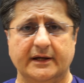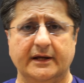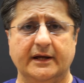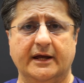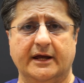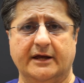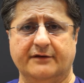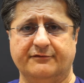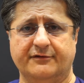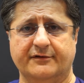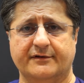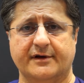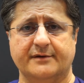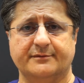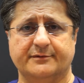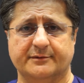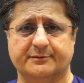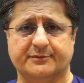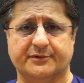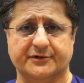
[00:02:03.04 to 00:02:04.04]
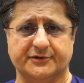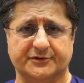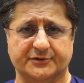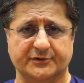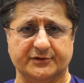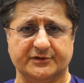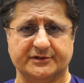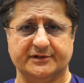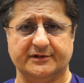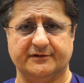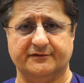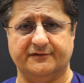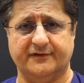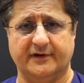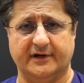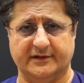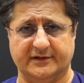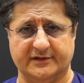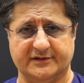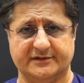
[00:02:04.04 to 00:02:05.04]
and we were able to produce the
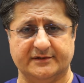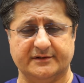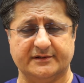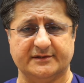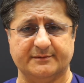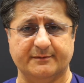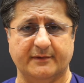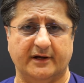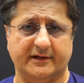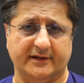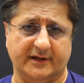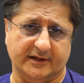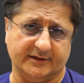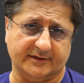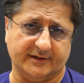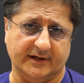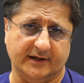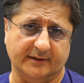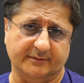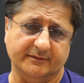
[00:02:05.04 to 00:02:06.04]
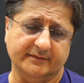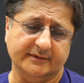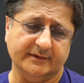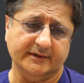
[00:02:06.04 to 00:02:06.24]
final smile outcome.